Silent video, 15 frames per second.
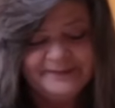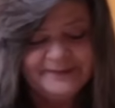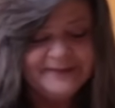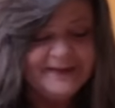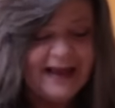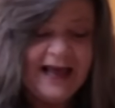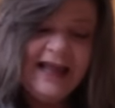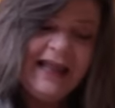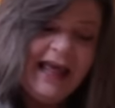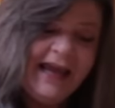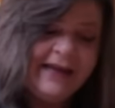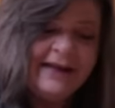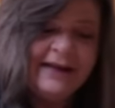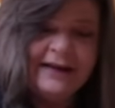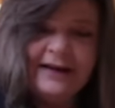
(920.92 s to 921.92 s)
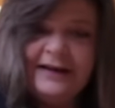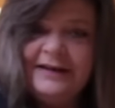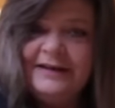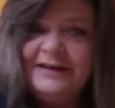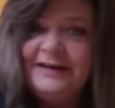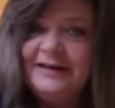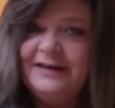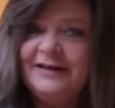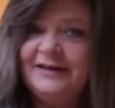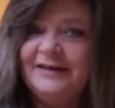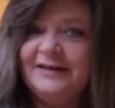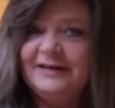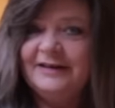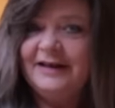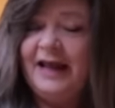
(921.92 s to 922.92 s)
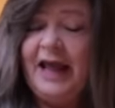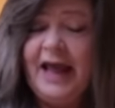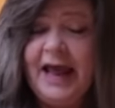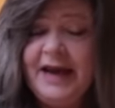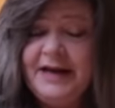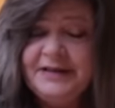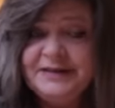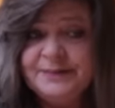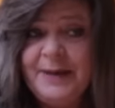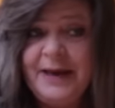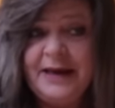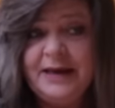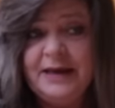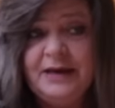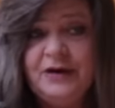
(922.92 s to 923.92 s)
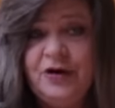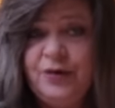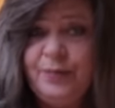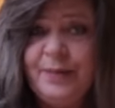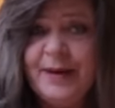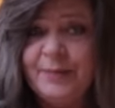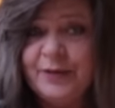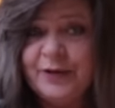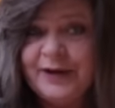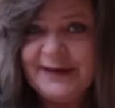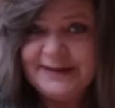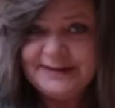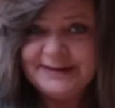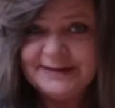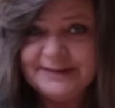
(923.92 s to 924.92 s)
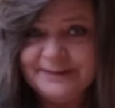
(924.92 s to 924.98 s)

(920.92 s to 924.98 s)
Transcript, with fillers: I like it. And it's making new memories.